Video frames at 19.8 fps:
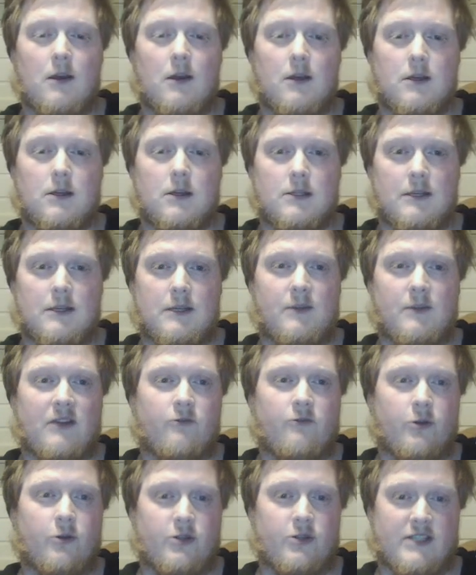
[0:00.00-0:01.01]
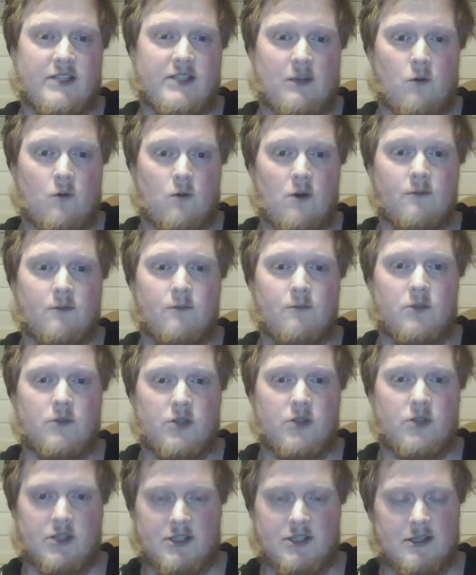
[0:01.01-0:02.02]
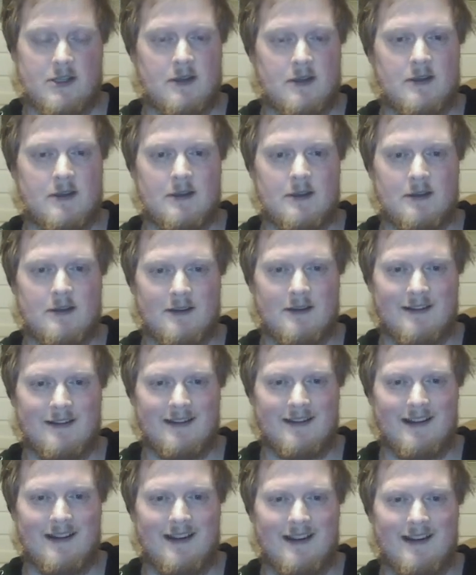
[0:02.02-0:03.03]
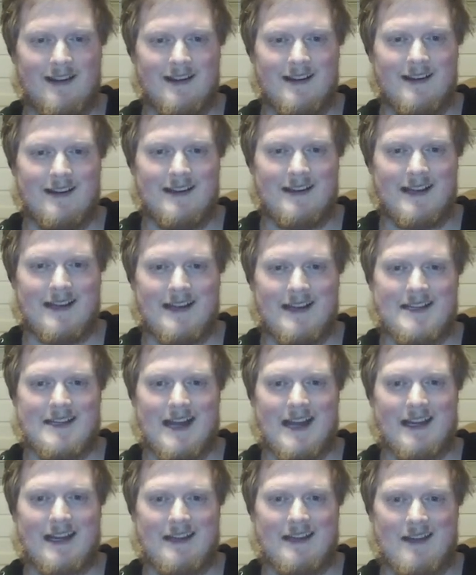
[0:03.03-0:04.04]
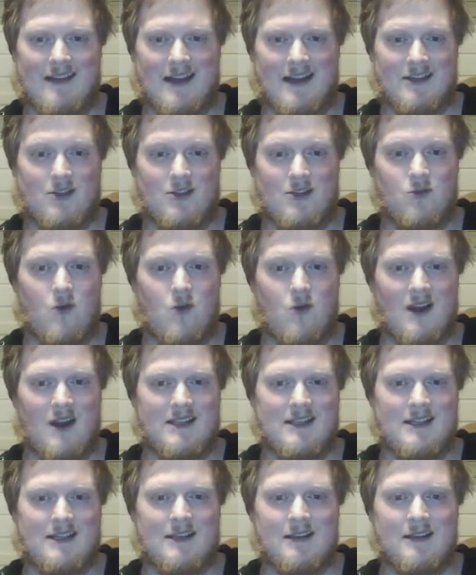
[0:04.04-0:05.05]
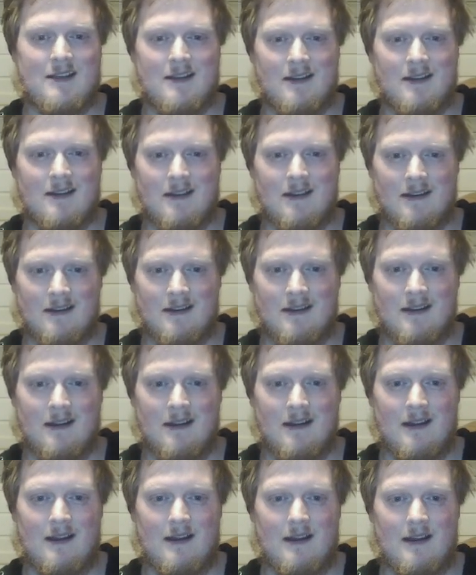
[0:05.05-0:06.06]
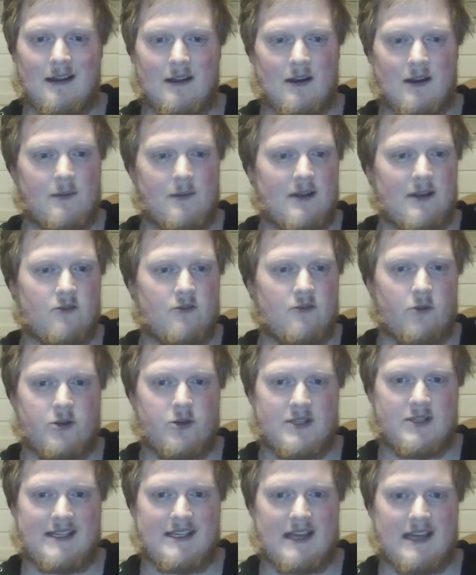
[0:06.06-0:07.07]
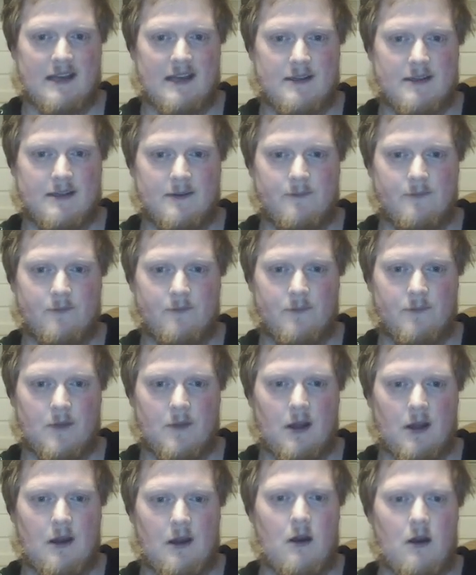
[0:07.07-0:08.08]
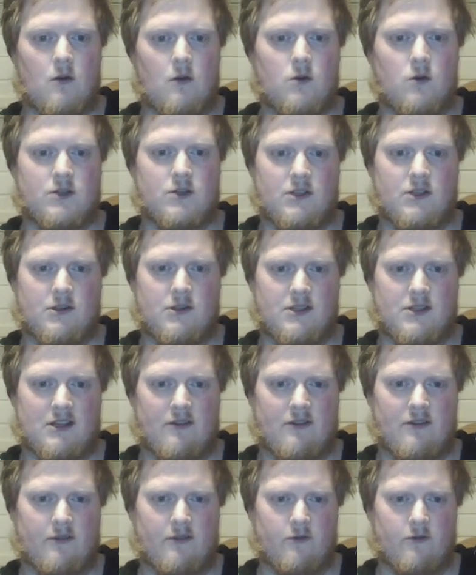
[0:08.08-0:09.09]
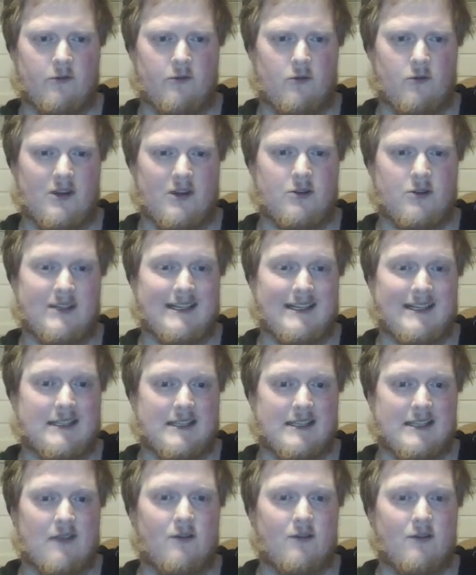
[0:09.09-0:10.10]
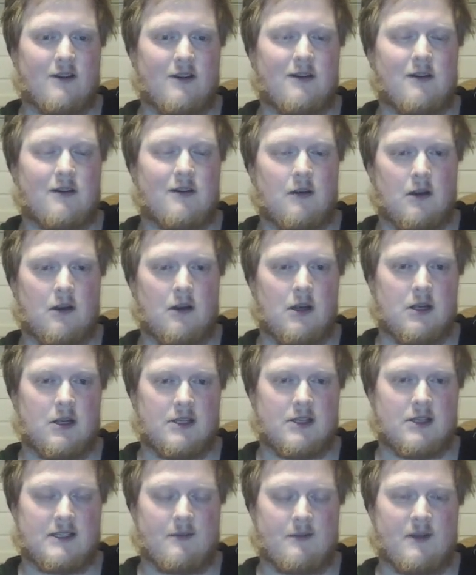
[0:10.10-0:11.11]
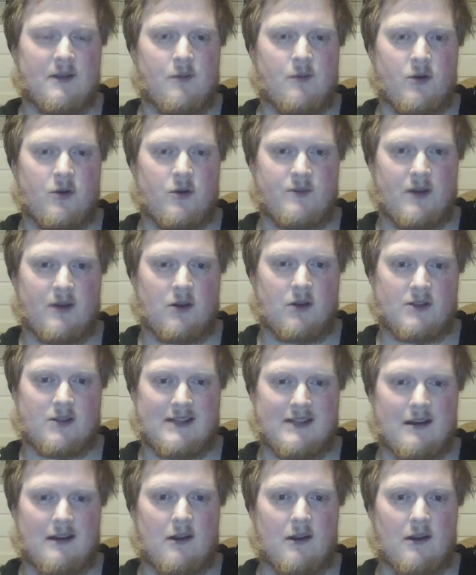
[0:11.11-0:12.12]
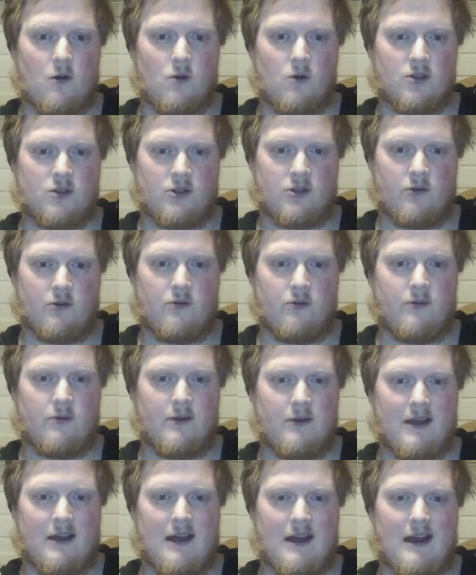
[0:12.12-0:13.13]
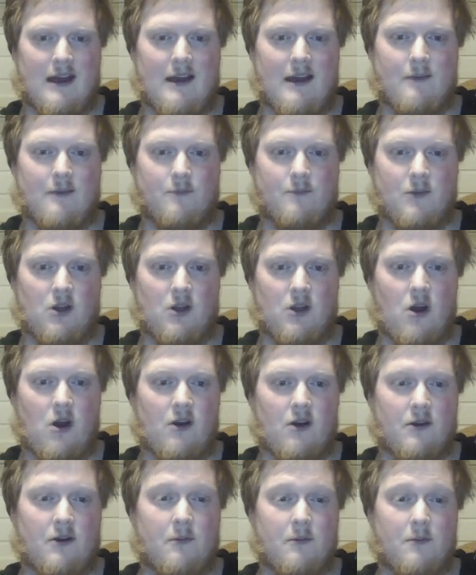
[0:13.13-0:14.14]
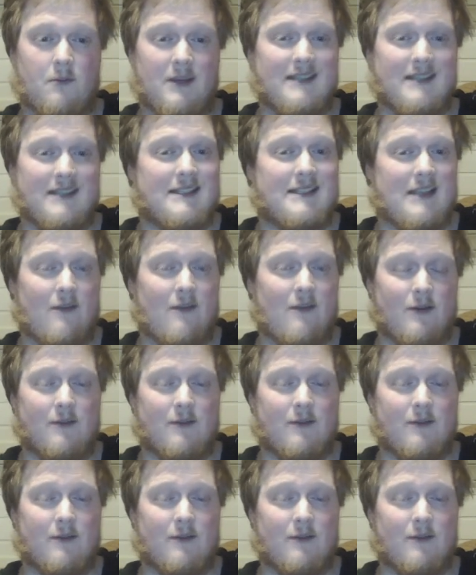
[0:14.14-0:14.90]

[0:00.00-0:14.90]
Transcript: So he played rook to c1, just attacking that twice, and I played rook to c8. Here I was considering queen to d7, simply put because there I also guard b7,